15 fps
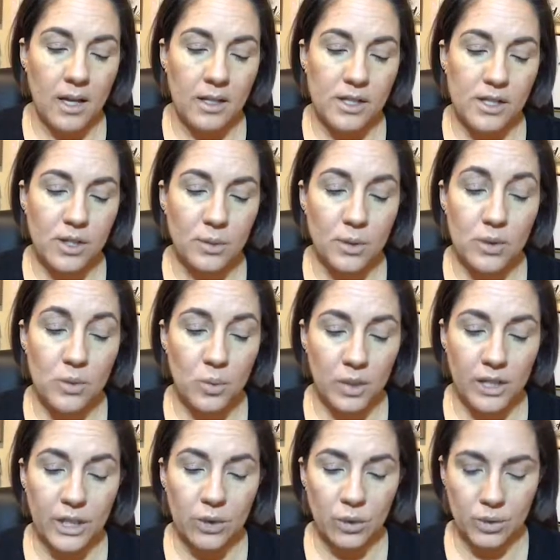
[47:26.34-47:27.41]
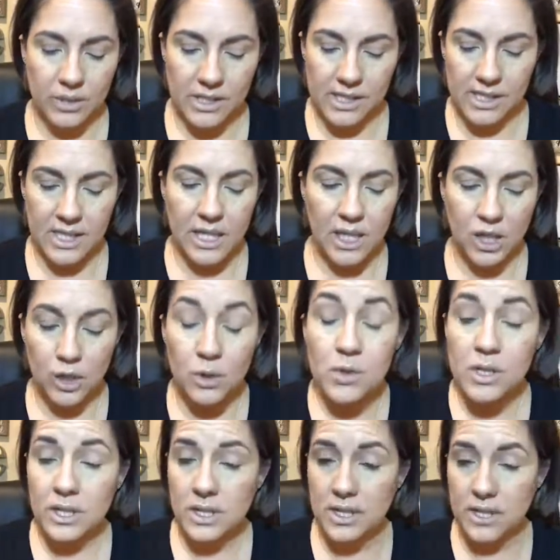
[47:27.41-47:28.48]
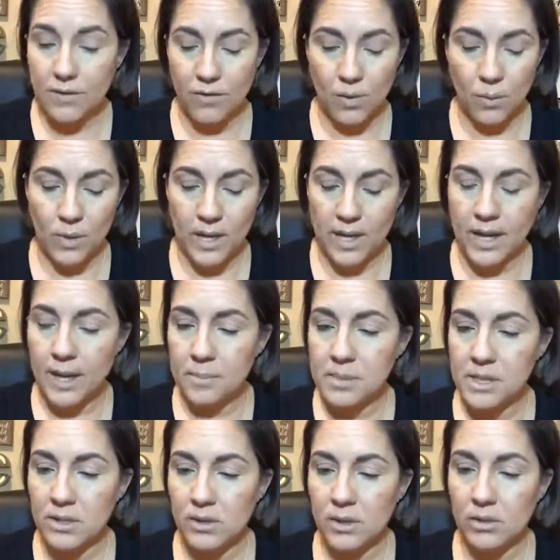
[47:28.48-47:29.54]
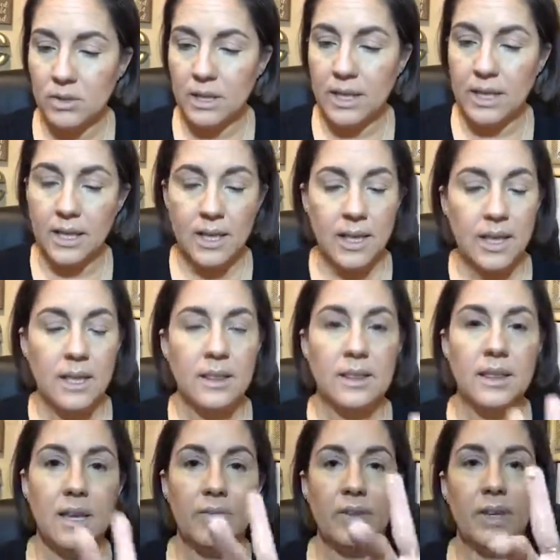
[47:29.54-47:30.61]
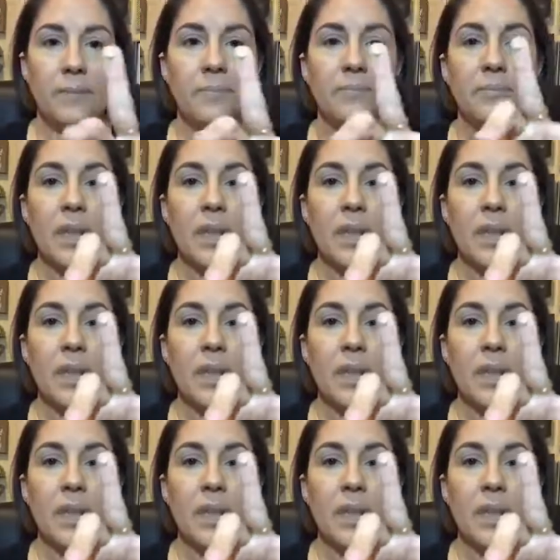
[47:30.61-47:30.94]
So it's really cool to see it used in a different way. I absolutely love it.